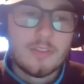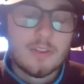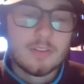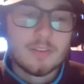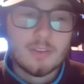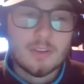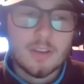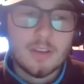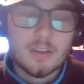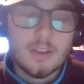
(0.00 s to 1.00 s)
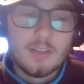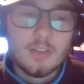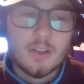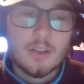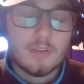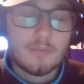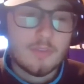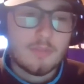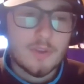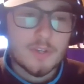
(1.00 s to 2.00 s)
They're looking good
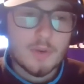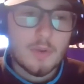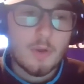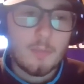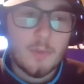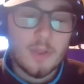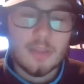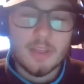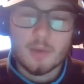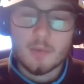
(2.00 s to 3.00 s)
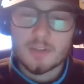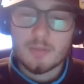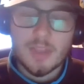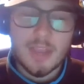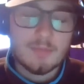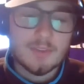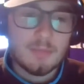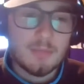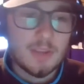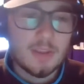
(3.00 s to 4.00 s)
for the future. We hope they can win some games
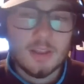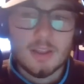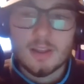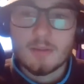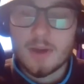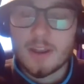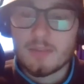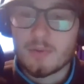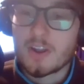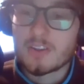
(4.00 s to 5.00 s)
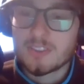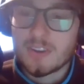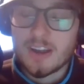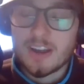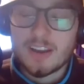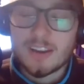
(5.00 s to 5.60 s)
and be competitive. What else you got?